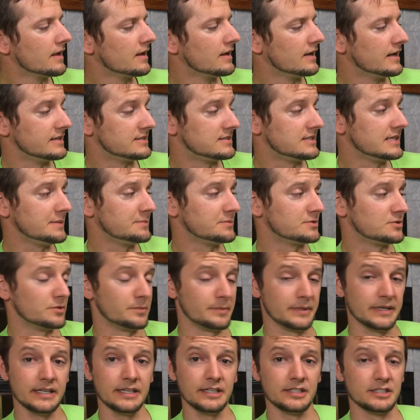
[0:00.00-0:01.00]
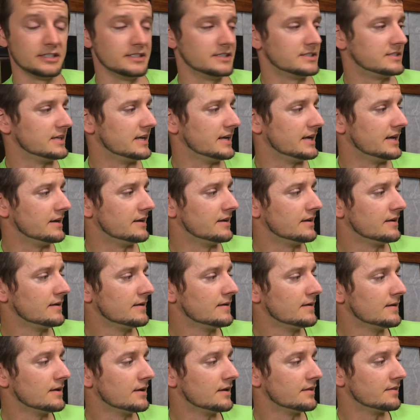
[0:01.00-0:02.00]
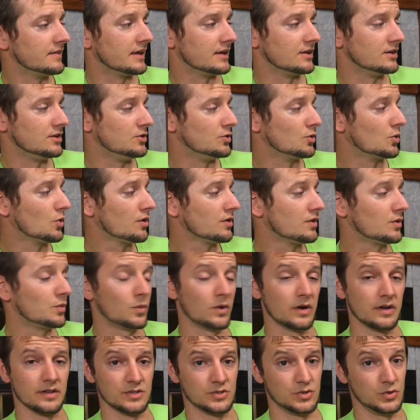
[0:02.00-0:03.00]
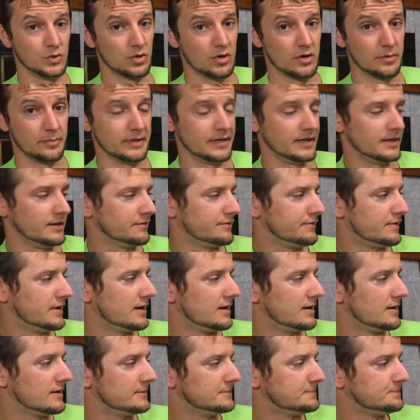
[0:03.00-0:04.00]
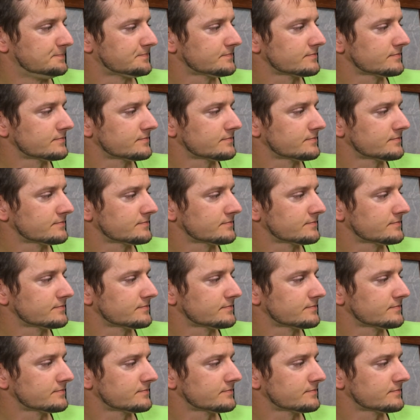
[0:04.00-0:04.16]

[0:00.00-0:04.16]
"It seems to me," she said, "that you're the ones who aren't being fair.